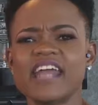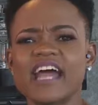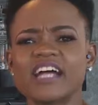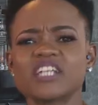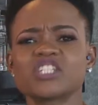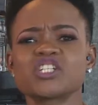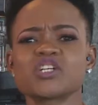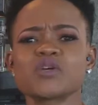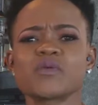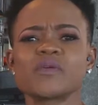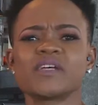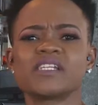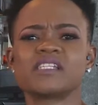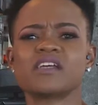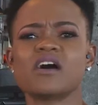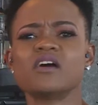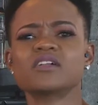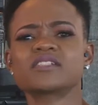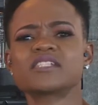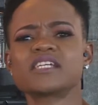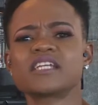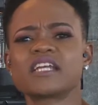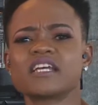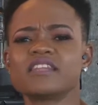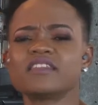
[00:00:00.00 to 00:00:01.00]
actually
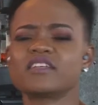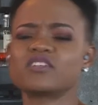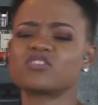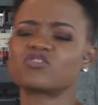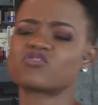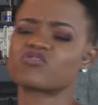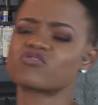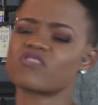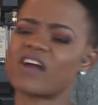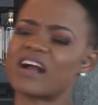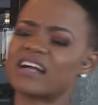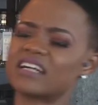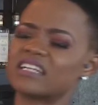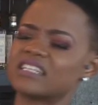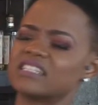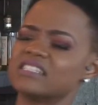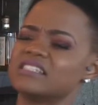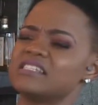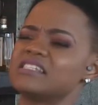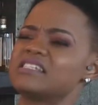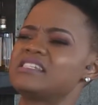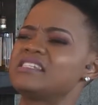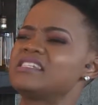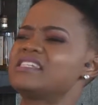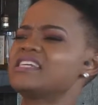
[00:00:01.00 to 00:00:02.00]
resulted in the drunken
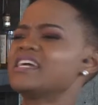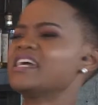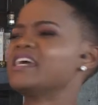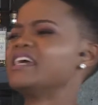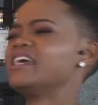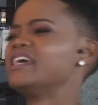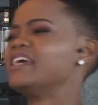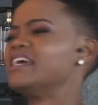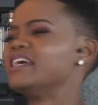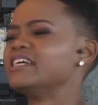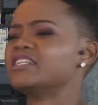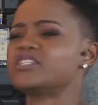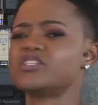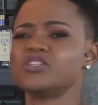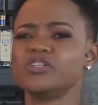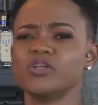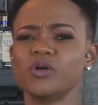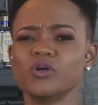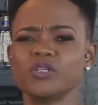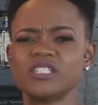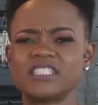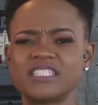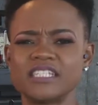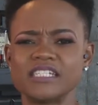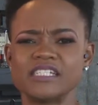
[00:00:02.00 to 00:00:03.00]
state,
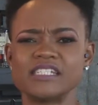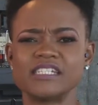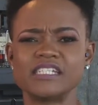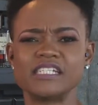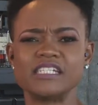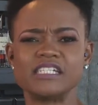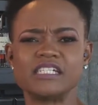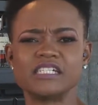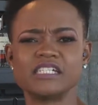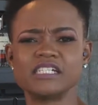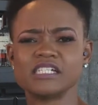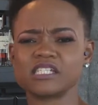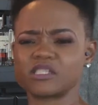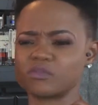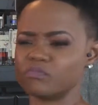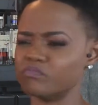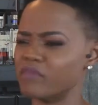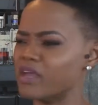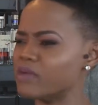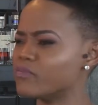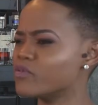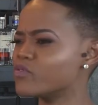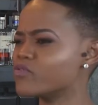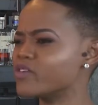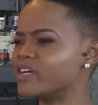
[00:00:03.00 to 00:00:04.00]
dizziness,
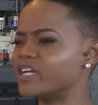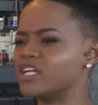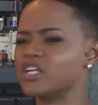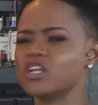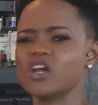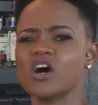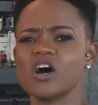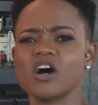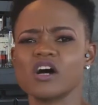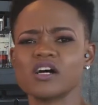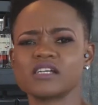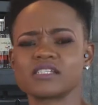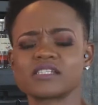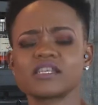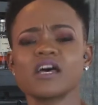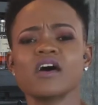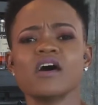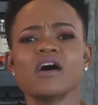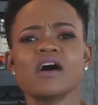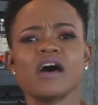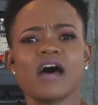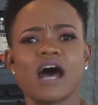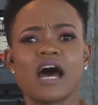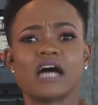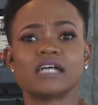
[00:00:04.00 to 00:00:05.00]
memory loss,
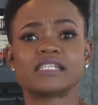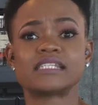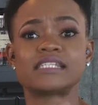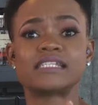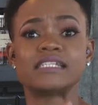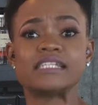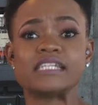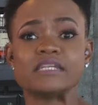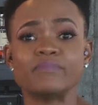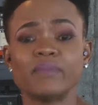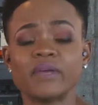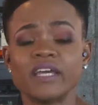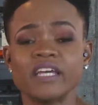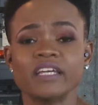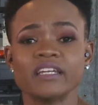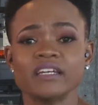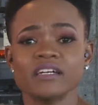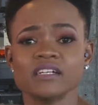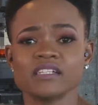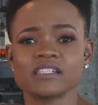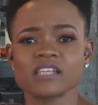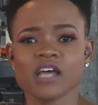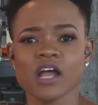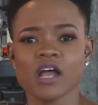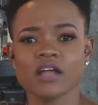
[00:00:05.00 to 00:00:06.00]

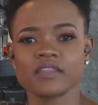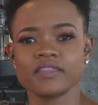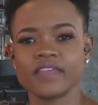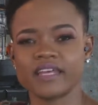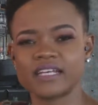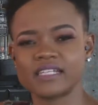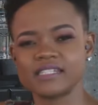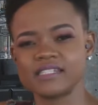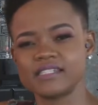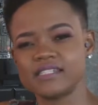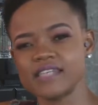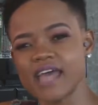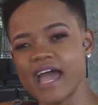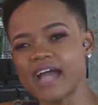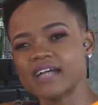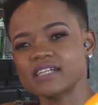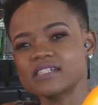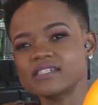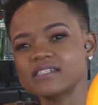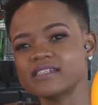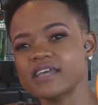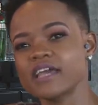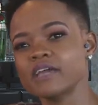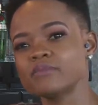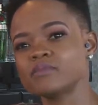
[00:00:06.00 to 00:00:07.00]
sleepiness, the exact
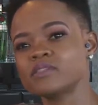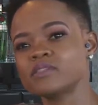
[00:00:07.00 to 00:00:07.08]
same